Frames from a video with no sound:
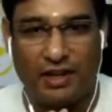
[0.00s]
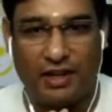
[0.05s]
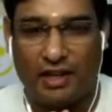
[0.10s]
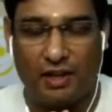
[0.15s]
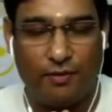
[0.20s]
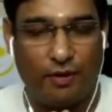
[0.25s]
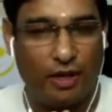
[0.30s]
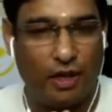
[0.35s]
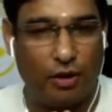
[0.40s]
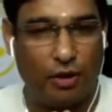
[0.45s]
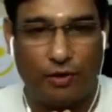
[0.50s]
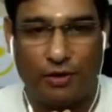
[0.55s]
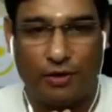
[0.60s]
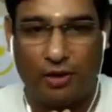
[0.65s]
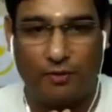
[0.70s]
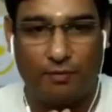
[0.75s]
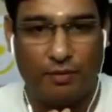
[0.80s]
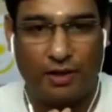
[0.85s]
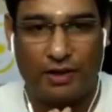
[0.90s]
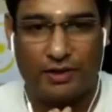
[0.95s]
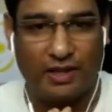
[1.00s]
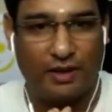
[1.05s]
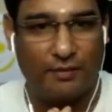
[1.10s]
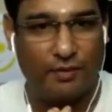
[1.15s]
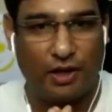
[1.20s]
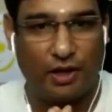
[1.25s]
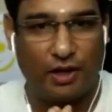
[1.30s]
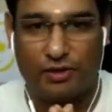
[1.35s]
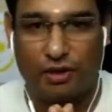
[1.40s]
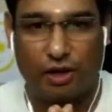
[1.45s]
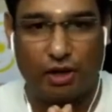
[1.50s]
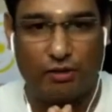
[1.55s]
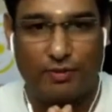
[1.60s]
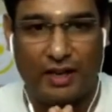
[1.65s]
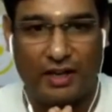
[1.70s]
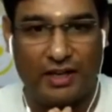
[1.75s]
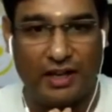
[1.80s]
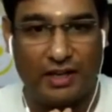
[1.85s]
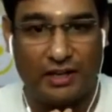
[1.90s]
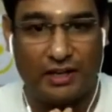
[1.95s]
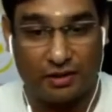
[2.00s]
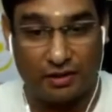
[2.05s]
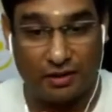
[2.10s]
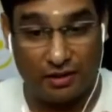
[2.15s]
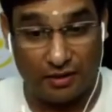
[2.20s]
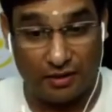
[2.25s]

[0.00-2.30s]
anybody out there, please. That's not my intention.